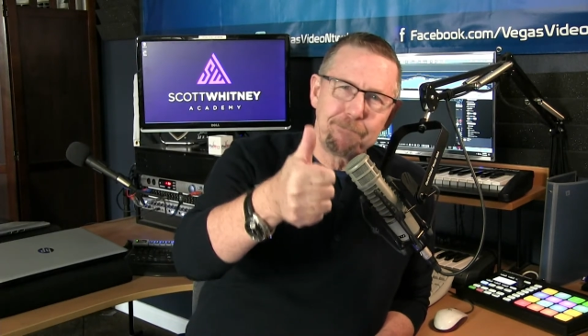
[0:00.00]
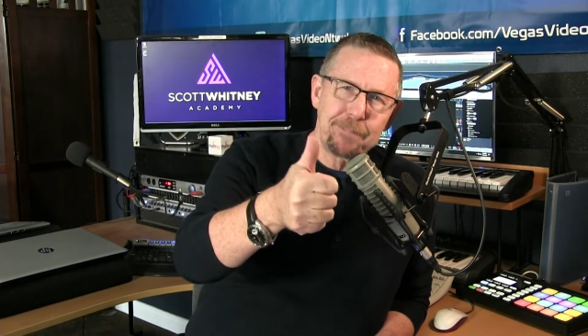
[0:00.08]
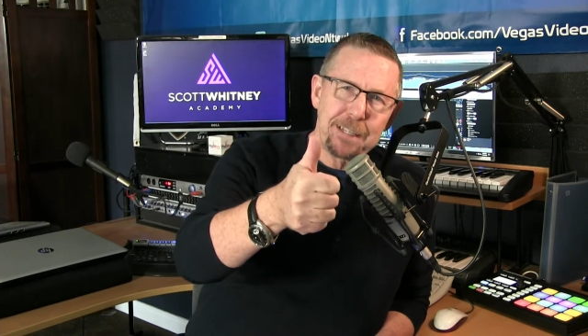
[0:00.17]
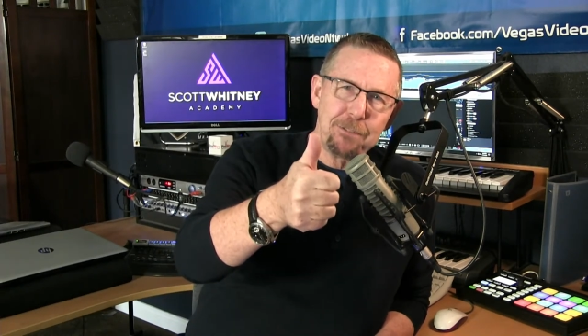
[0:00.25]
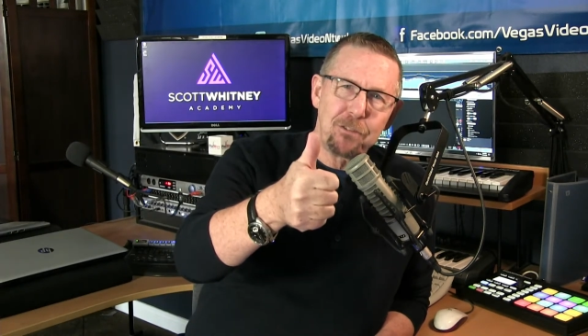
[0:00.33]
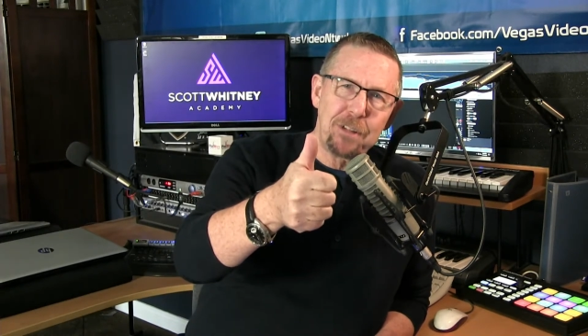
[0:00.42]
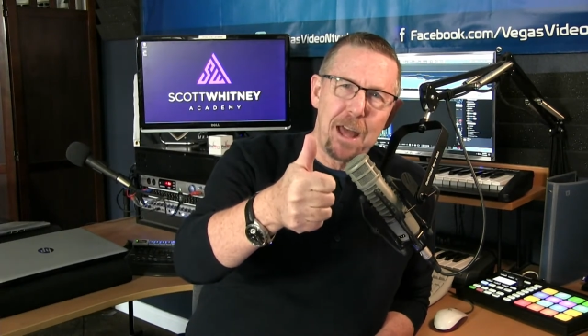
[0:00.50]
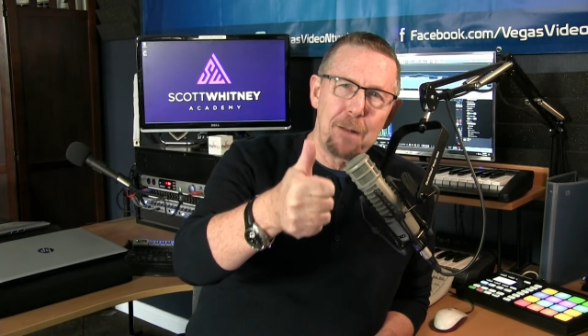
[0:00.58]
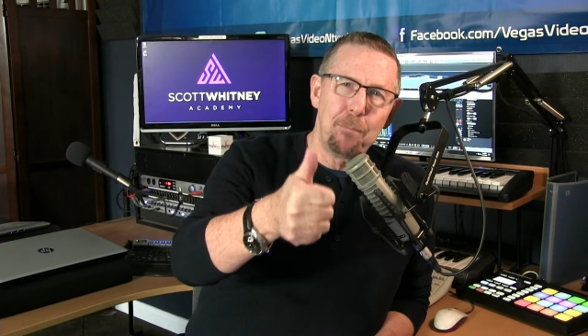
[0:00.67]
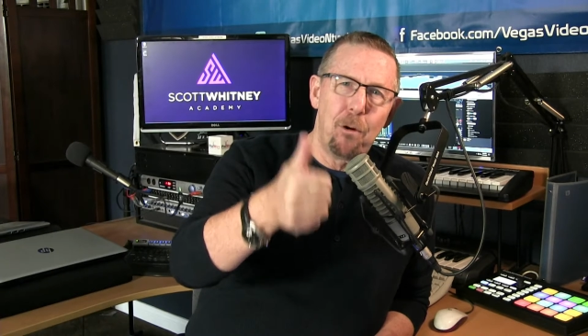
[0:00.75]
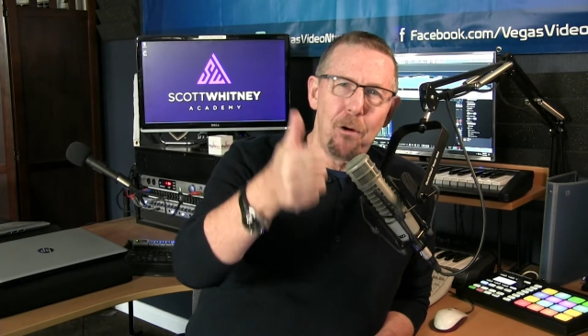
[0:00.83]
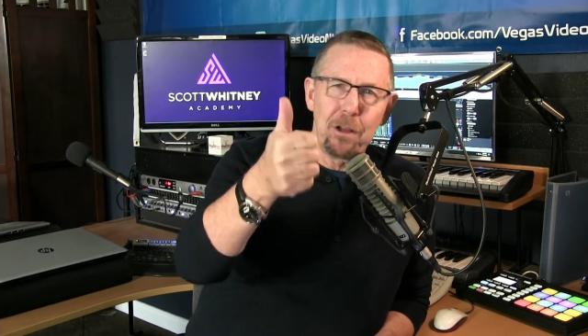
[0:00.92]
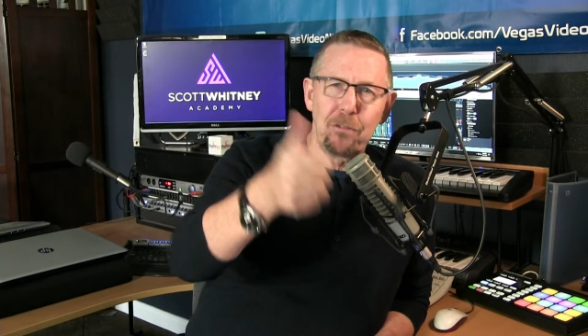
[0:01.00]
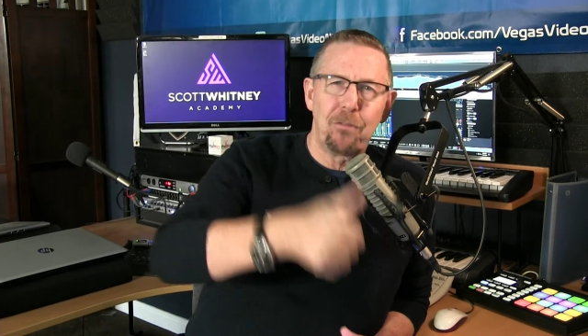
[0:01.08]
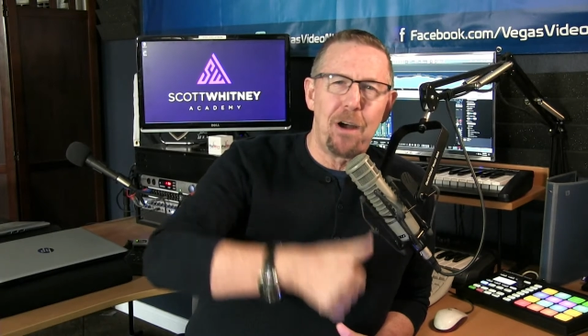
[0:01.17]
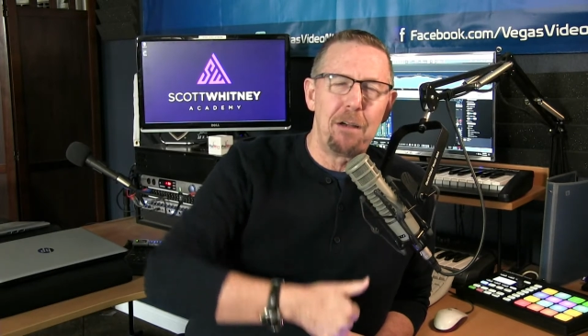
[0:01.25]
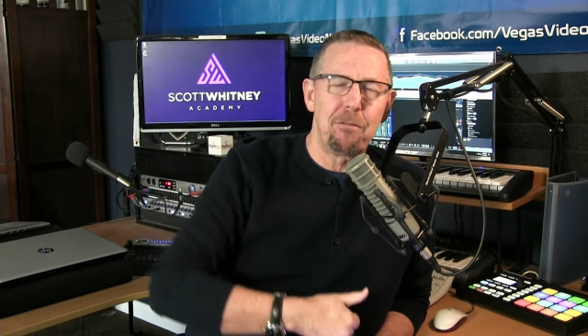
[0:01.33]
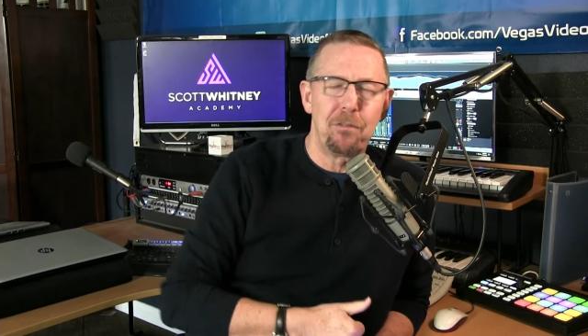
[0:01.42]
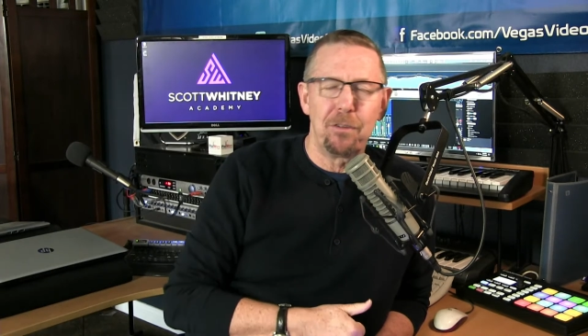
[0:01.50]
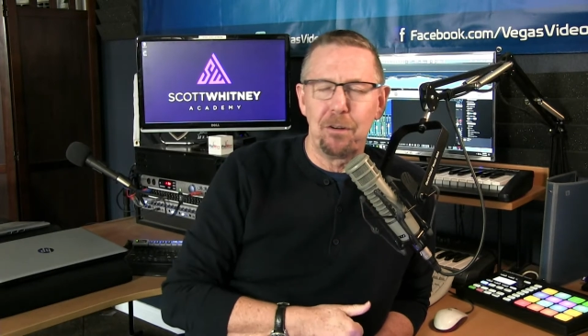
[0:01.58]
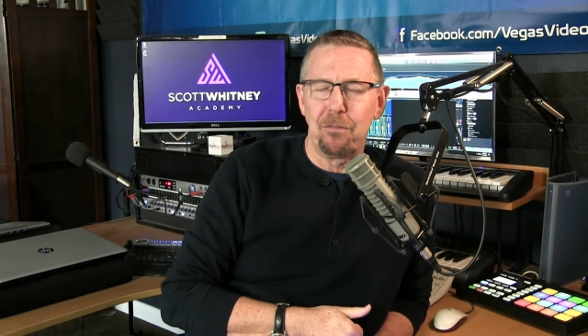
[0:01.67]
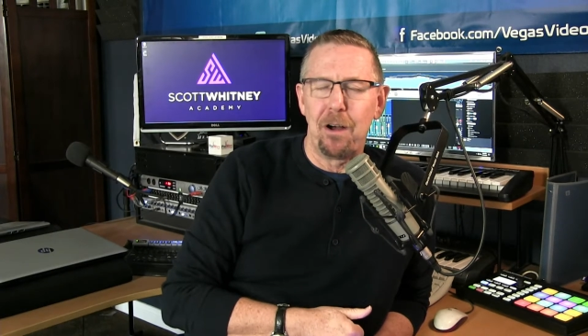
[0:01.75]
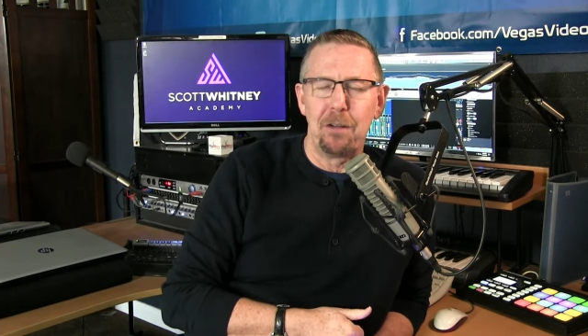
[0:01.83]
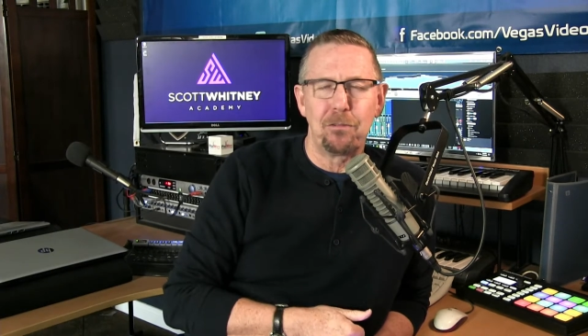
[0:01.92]
Give us an attaboy,
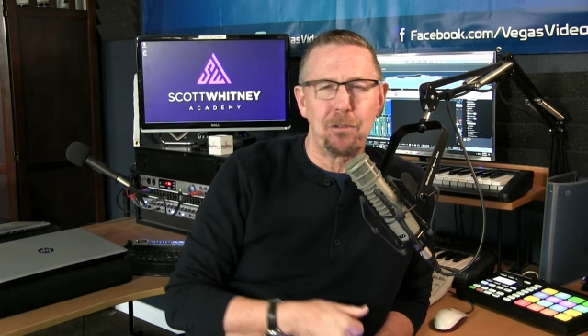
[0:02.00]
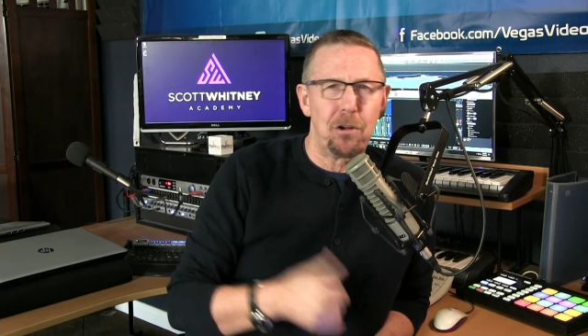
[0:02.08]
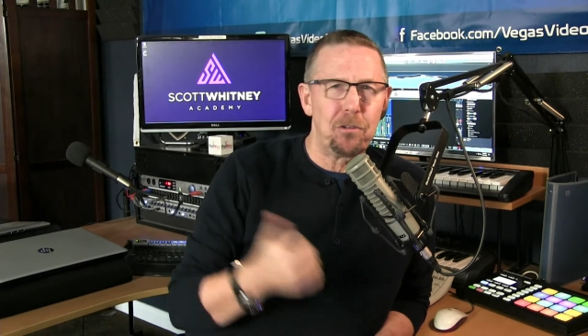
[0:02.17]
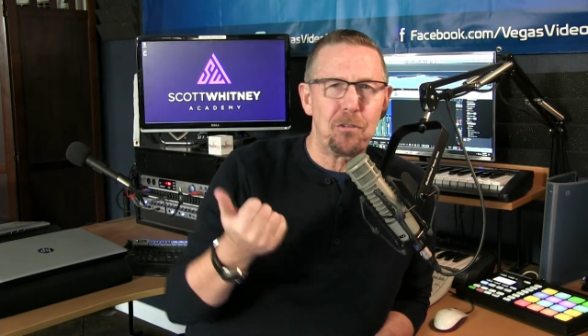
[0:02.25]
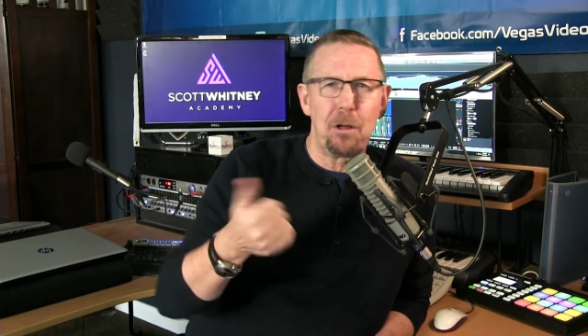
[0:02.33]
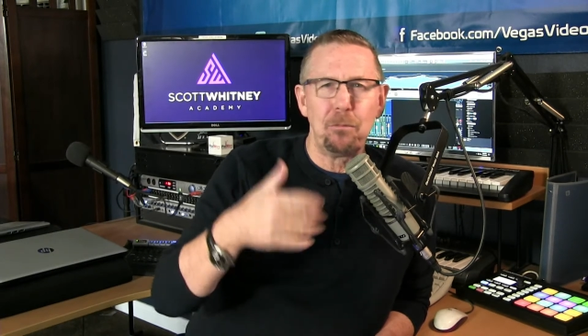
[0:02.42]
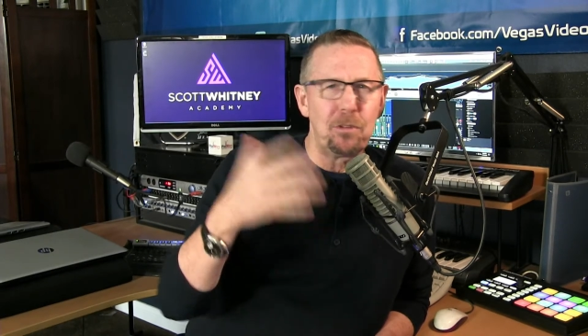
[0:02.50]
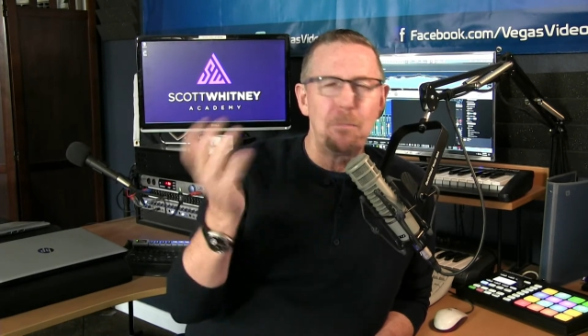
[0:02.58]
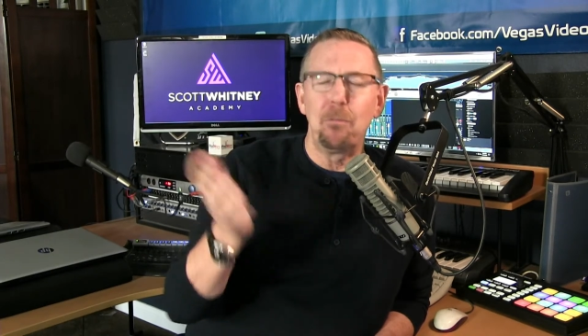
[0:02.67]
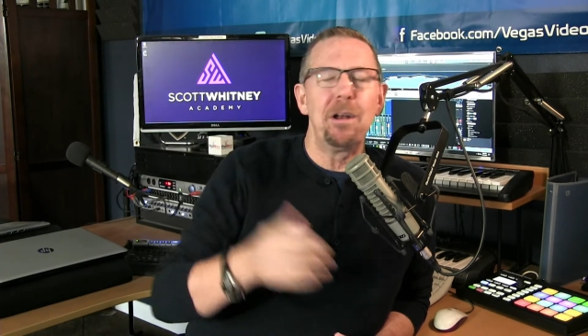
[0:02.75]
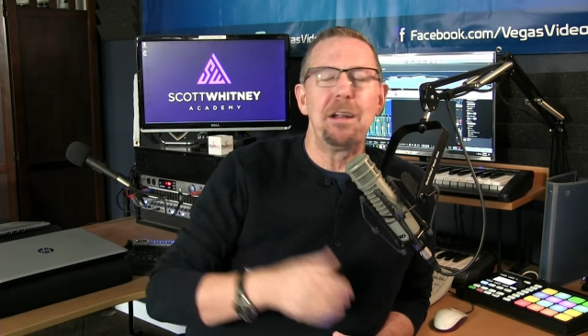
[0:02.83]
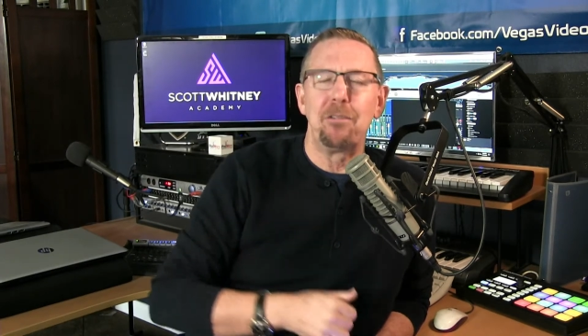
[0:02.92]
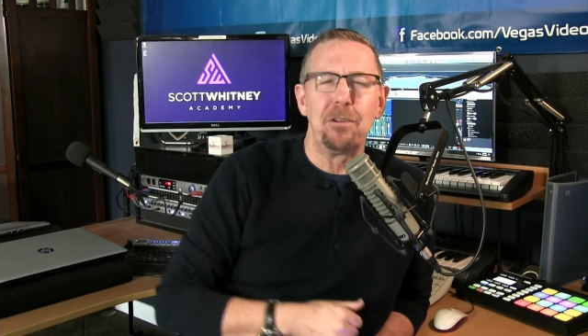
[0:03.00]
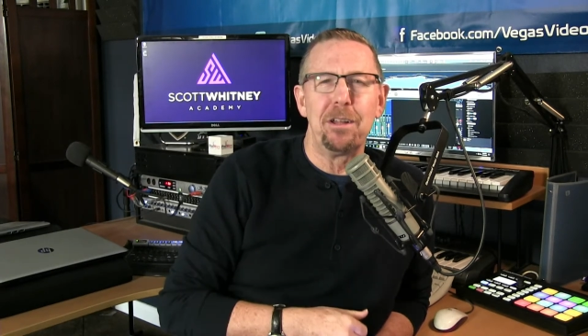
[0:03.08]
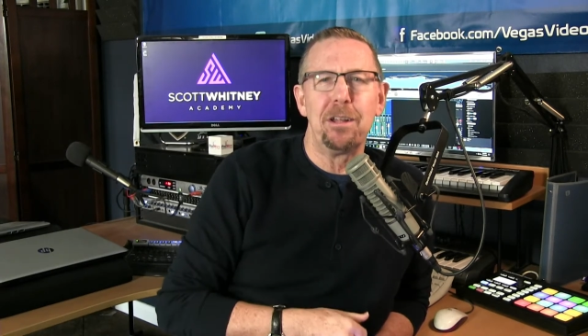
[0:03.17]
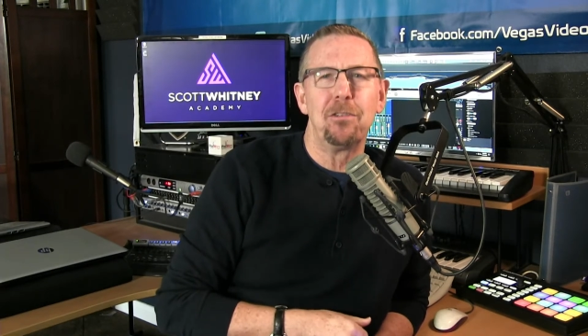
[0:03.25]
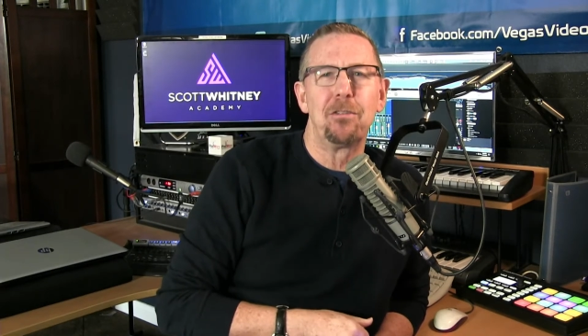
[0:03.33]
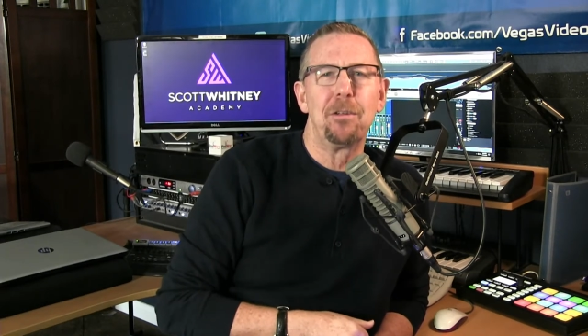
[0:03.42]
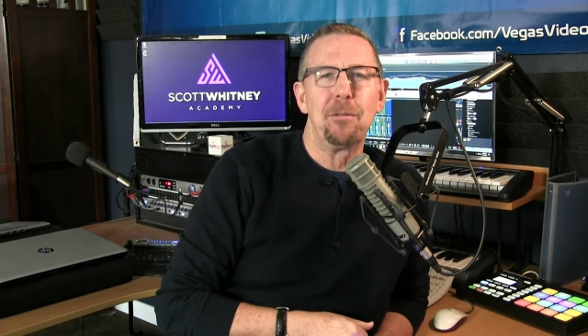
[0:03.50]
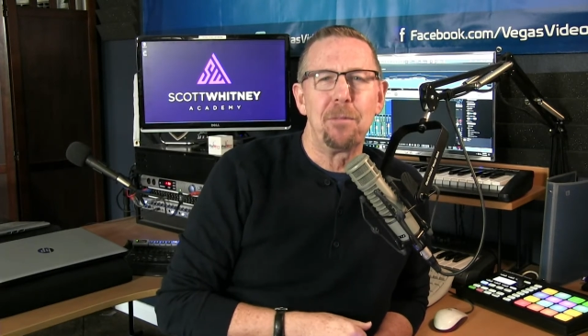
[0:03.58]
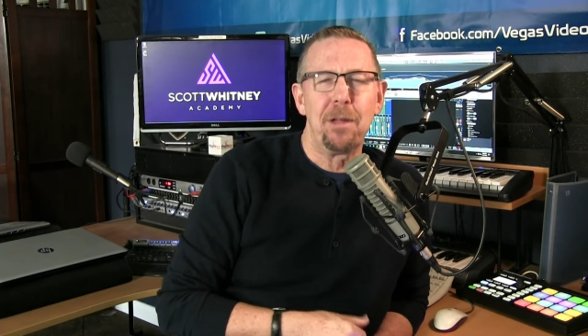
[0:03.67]
a five stars, thumbs up, whatever it is,